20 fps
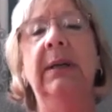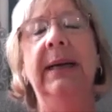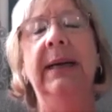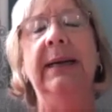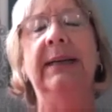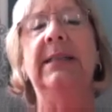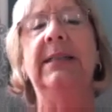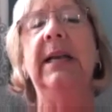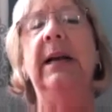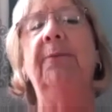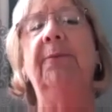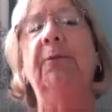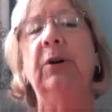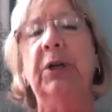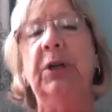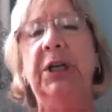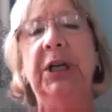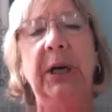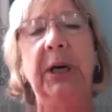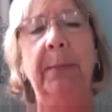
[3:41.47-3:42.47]
except
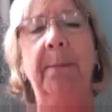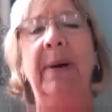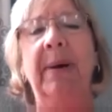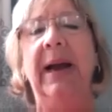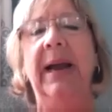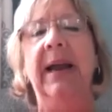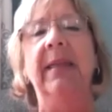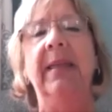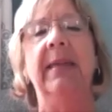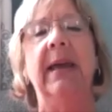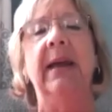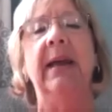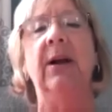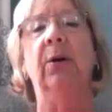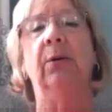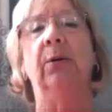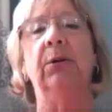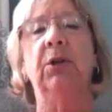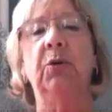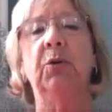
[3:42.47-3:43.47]
for tub bathing
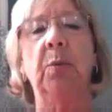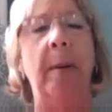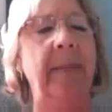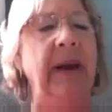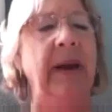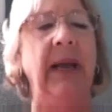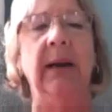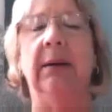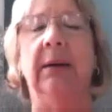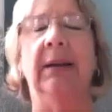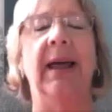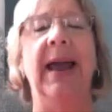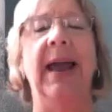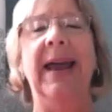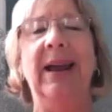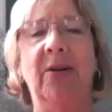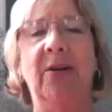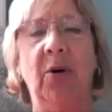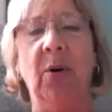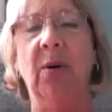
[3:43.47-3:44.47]
or swimming in a
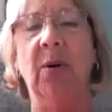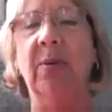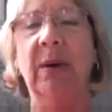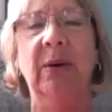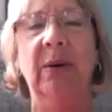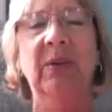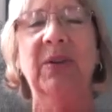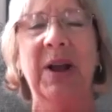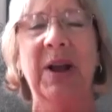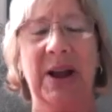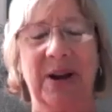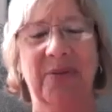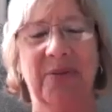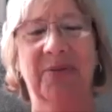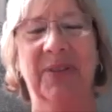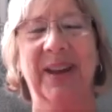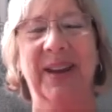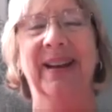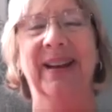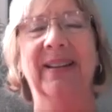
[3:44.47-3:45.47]
lake or those kind of
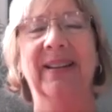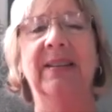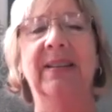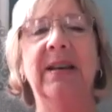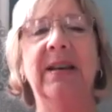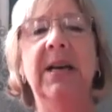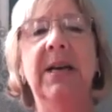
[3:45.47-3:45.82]
things.